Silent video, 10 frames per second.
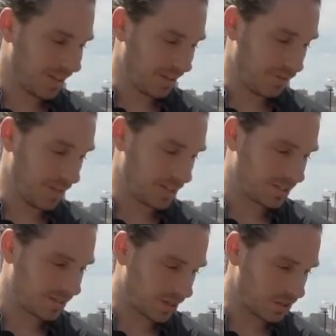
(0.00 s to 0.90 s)
If he
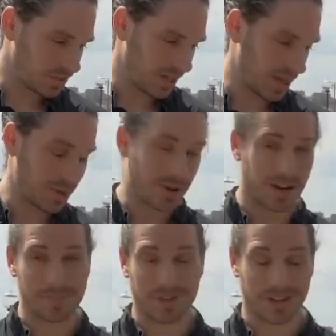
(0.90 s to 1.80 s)
goes an hour,
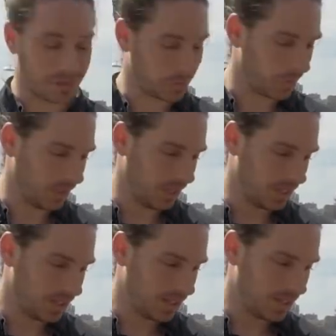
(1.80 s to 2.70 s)
I'm gonna go 3.
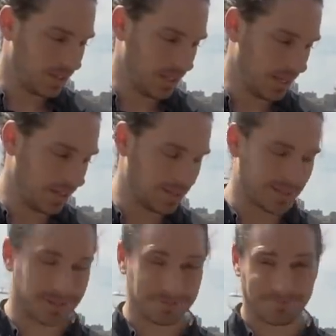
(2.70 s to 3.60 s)
The end.